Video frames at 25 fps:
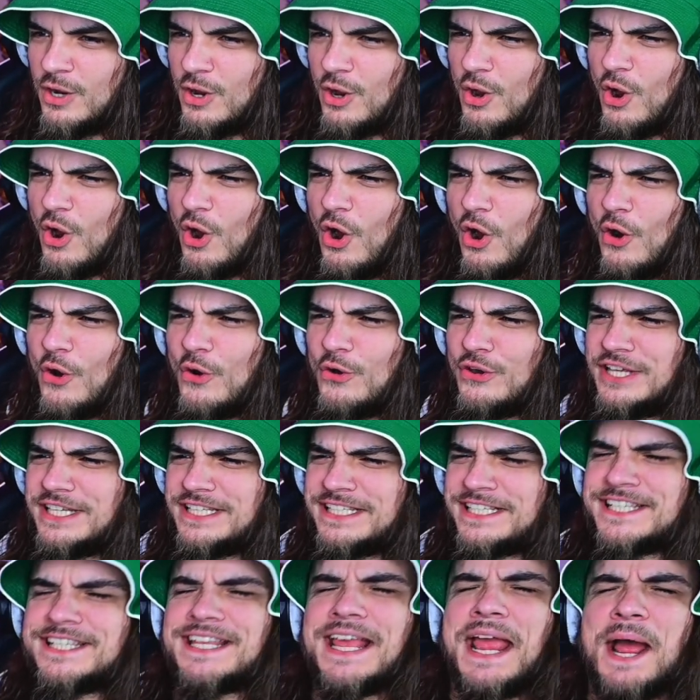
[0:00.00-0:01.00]
Oh, he
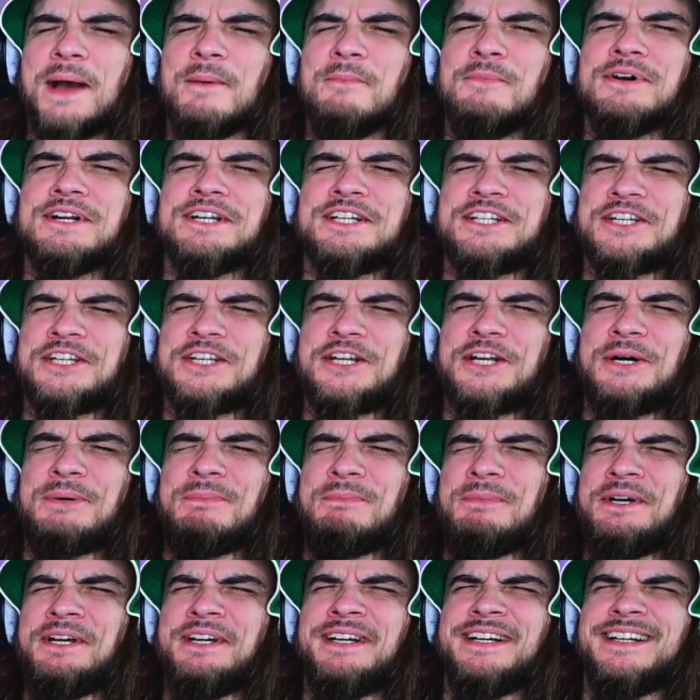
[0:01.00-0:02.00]
sandwiched
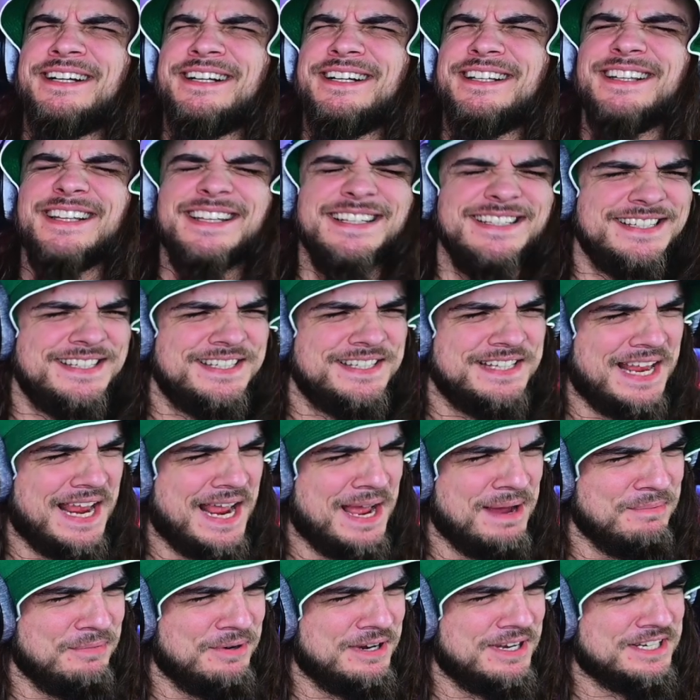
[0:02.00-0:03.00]
him. They
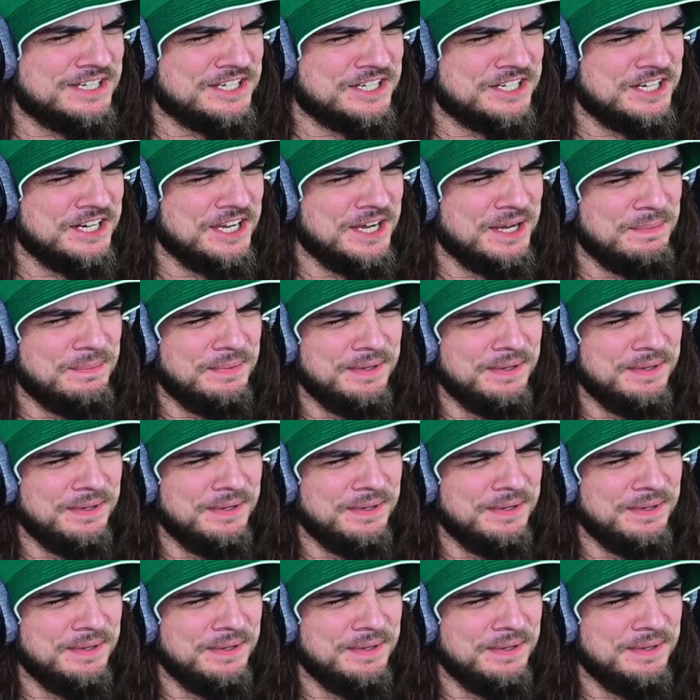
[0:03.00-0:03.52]
sandwiched him.